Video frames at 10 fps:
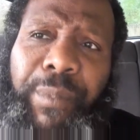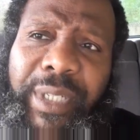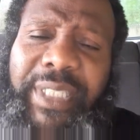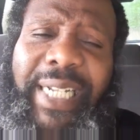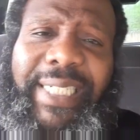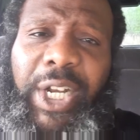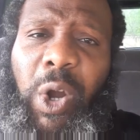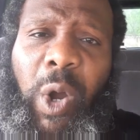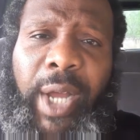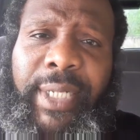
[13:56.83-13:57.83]
sent it
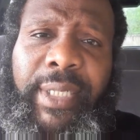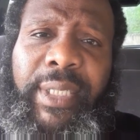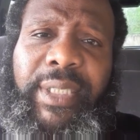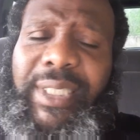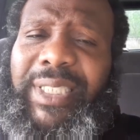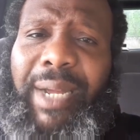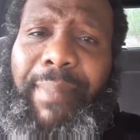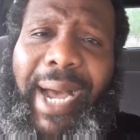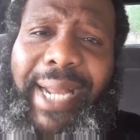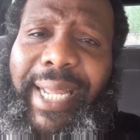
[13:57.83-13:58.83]
on to
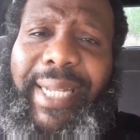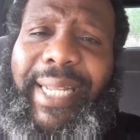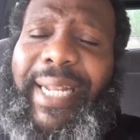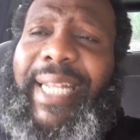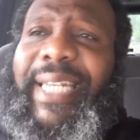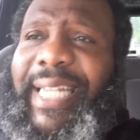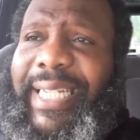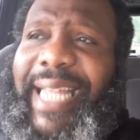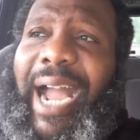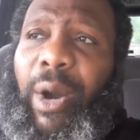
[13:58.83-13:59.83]
somebody, and then it
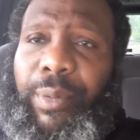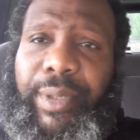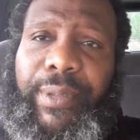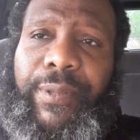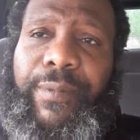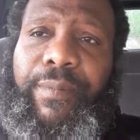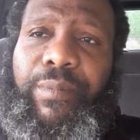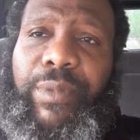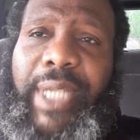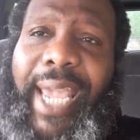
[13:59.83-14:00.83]
leaked out.
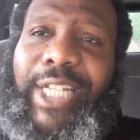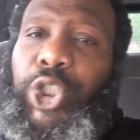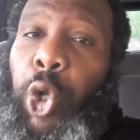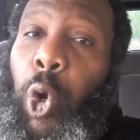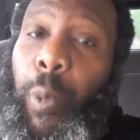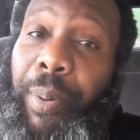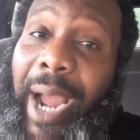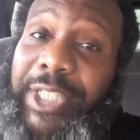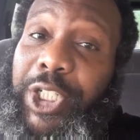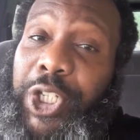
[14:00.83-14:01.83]
Okay, 2
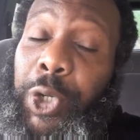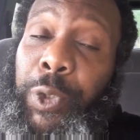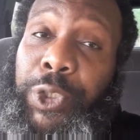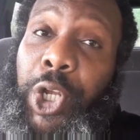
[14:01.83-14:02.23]
prosecutors